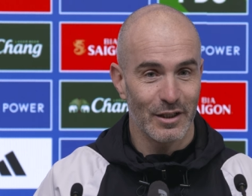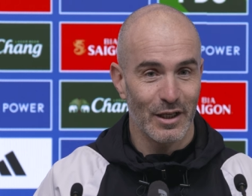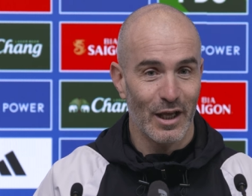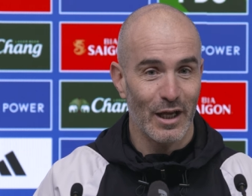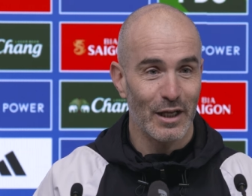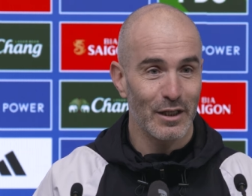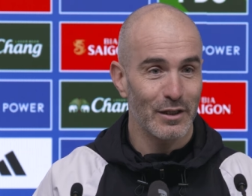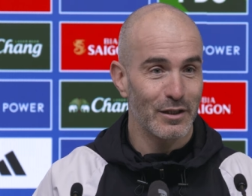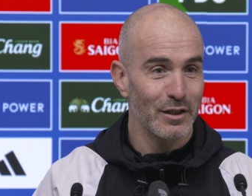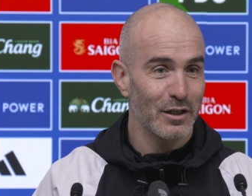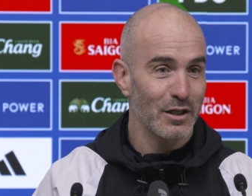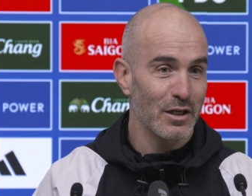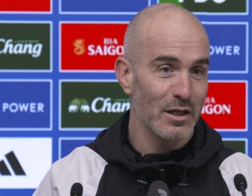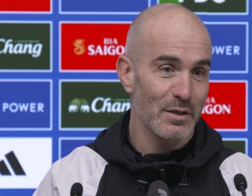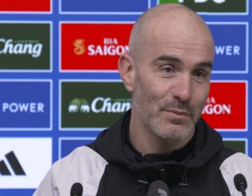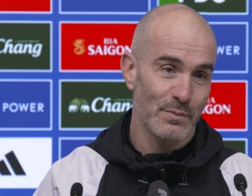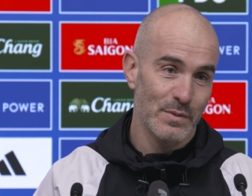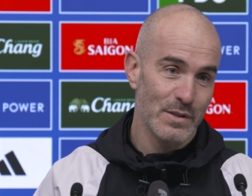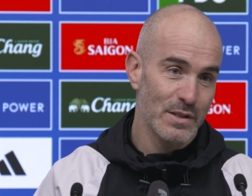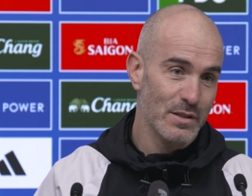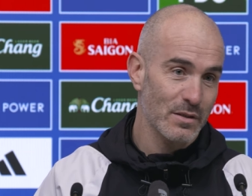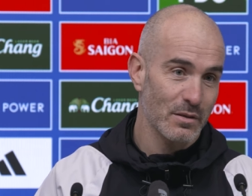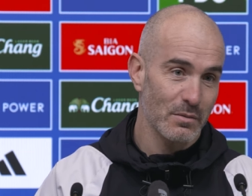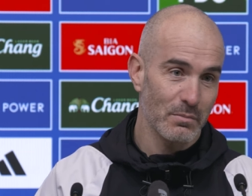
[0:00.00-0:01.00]
19
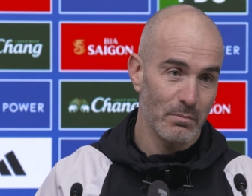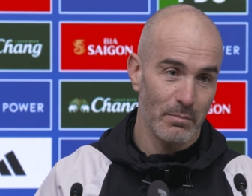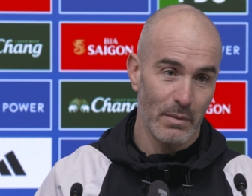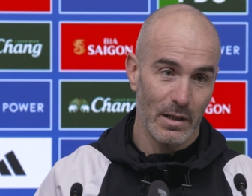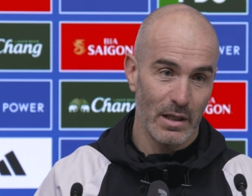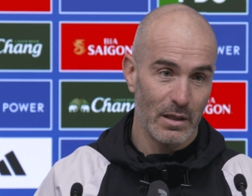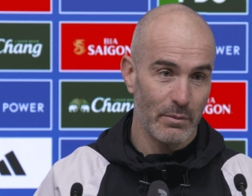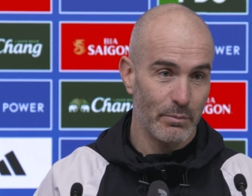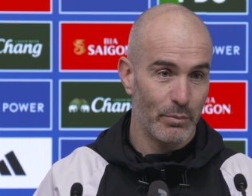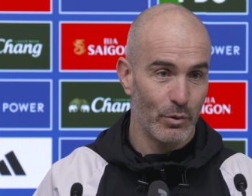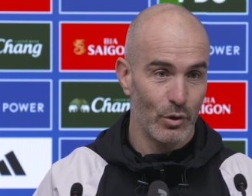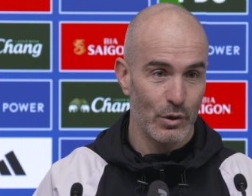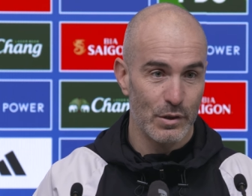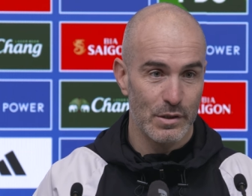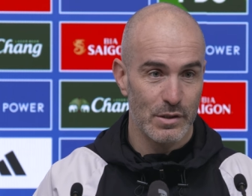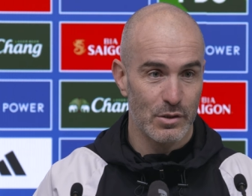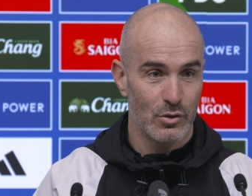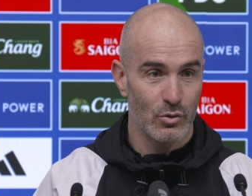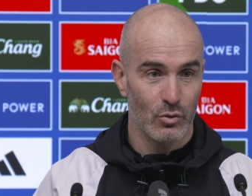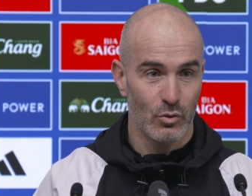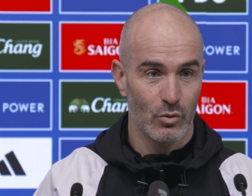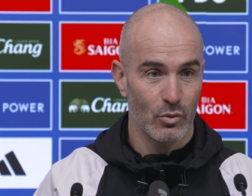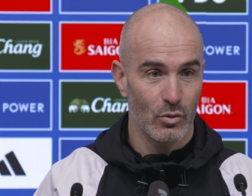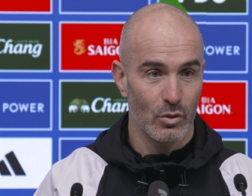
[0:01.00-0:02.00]
games, many points
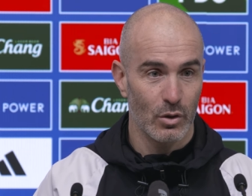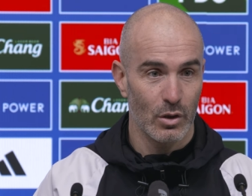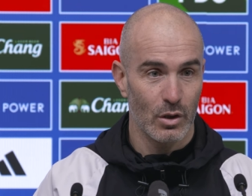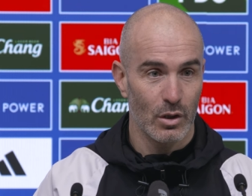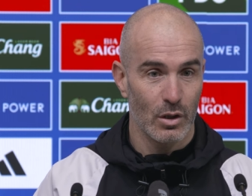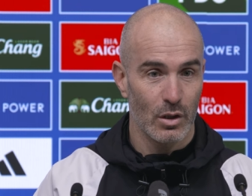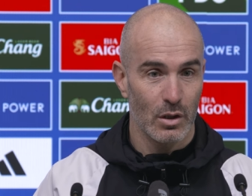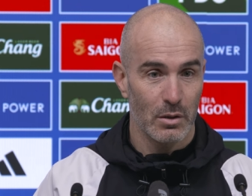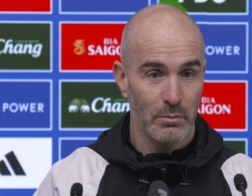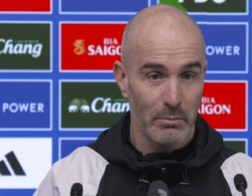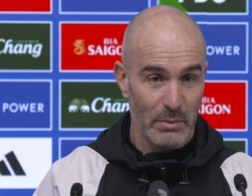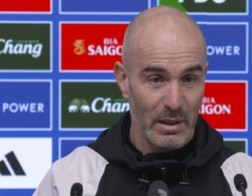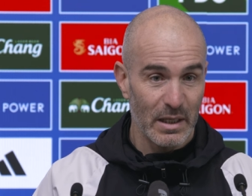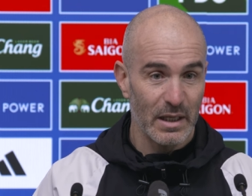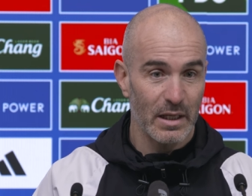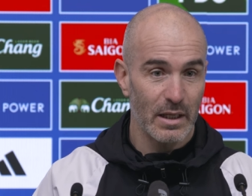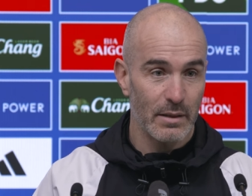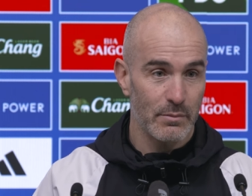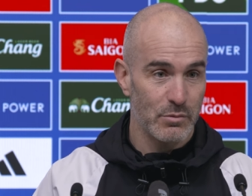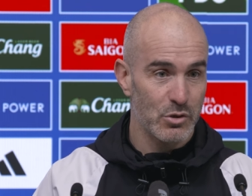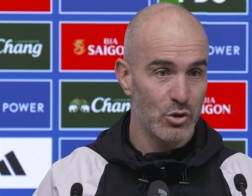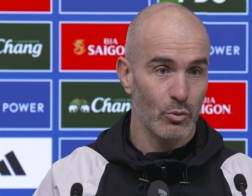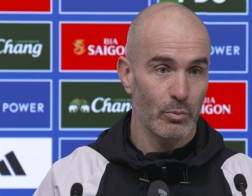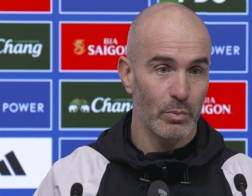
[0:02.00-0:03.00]
to many
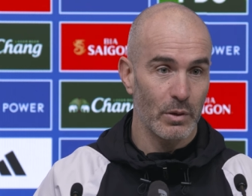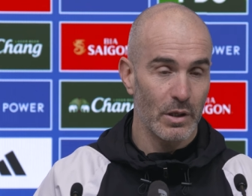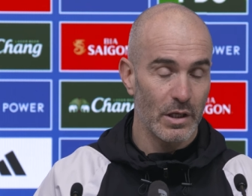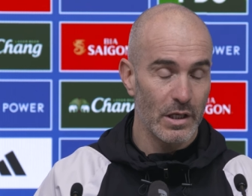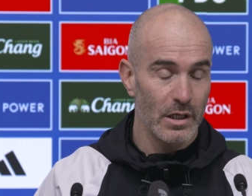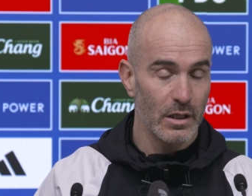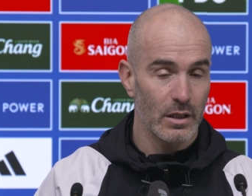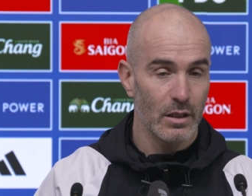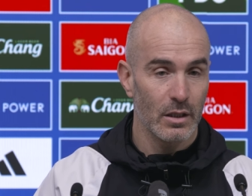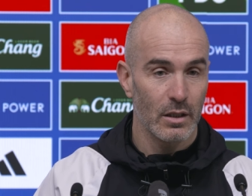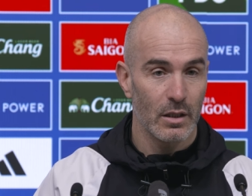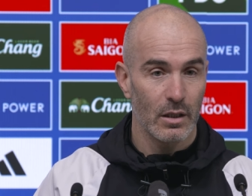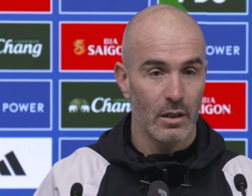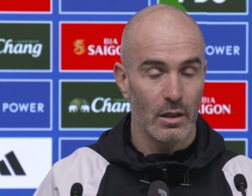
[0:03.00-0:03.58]
games to play,